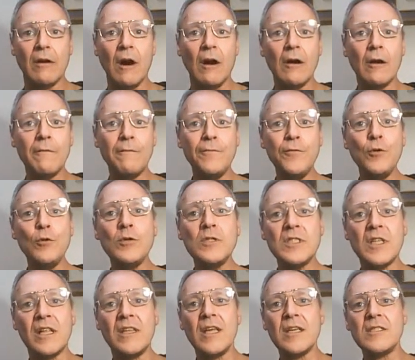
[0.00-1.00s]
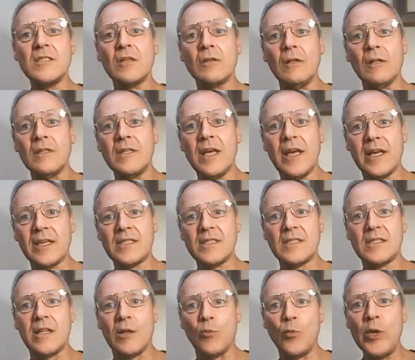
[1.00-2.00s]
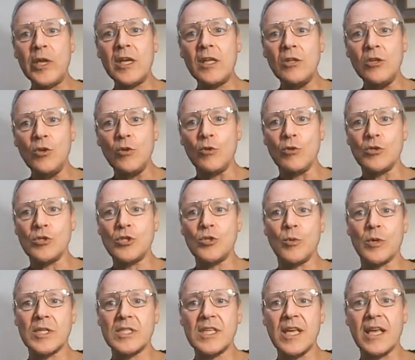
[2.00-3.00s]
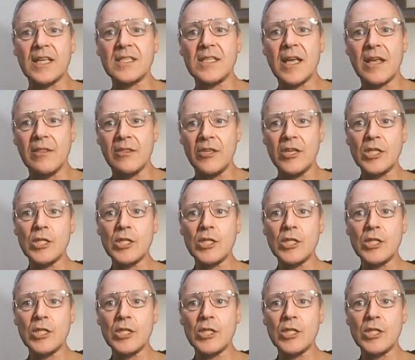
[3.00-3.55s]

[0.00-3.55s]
There are a few statistical tests that we can use to assess